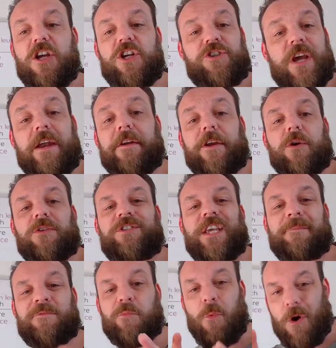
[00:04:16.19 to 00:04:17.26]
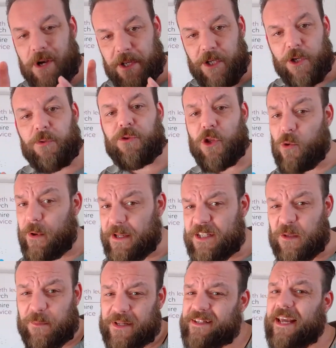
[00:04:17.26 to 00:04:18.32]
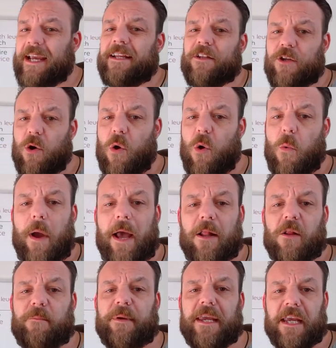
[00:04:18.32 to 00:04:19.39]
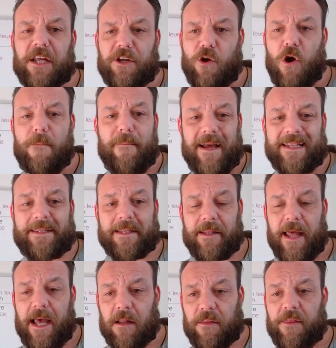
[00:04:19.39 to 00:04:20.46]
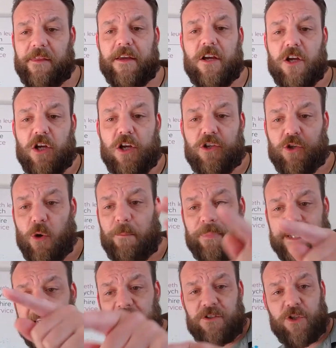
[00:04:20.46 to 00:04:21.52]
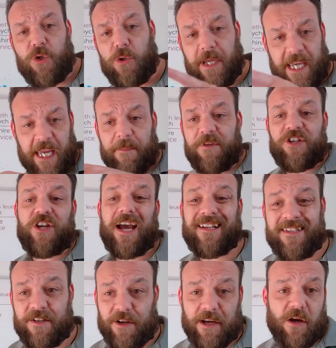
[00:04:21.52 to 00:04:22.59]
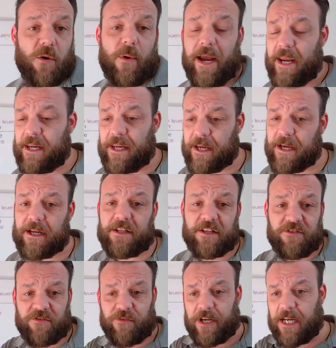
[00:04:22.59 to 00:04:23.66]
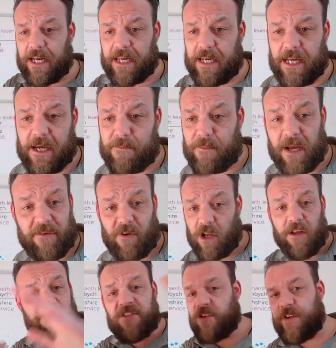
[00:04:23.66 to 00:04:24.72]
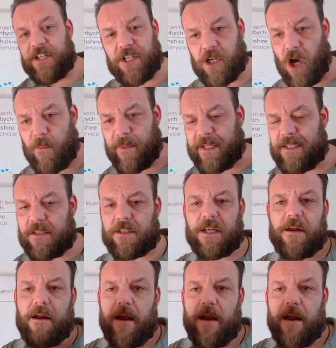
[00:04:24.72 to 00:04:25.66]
Sharing your tips. What are you doing to protect your well-being and your mental health? So please do keep chattering away here. That's really, I'd love to read your comments.